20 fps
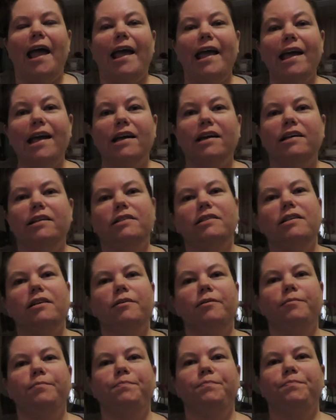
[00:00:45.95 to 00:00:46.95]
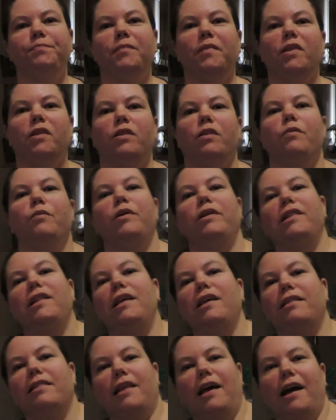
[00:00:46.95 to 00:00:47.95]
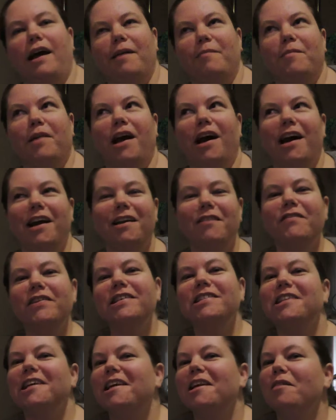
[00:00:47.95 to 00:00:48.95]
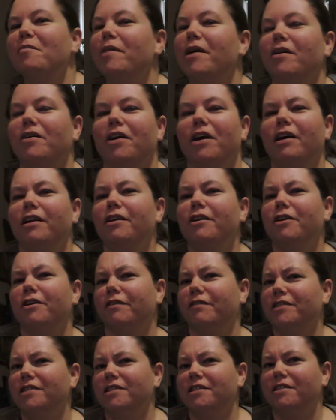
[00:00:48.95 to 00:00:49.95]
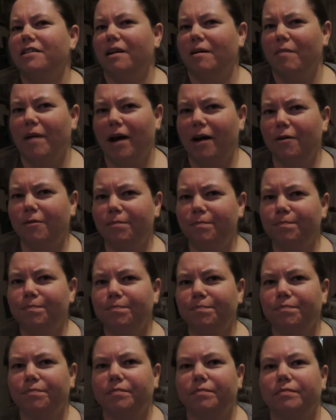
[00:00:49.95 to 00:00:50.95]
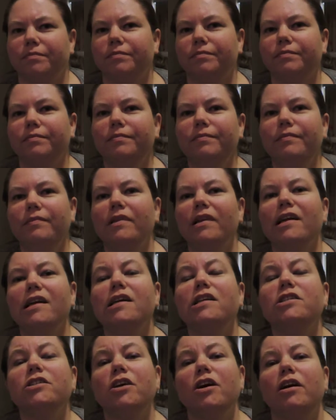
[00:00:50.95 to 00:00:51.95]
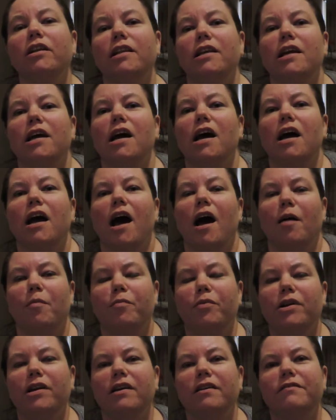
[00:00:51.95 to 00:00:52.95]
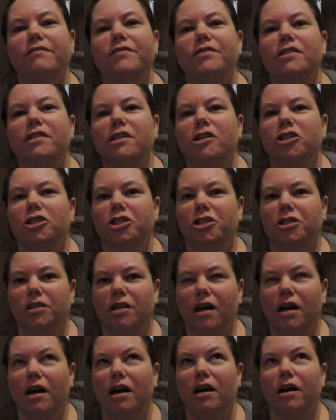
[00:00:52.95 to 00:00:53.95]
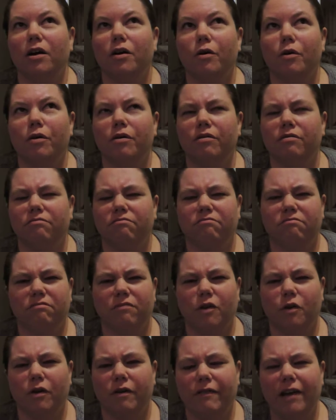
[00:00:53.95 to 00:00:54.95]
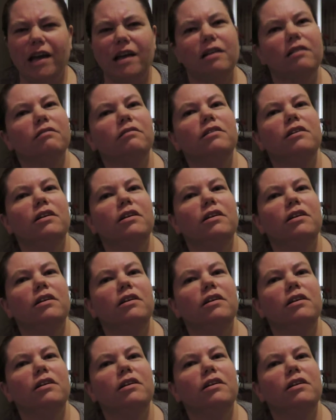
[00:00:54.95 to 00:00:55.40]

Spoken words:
And the one thing that I'm kind of excited about and kind of nervous about, it's called the Operatives Corvette?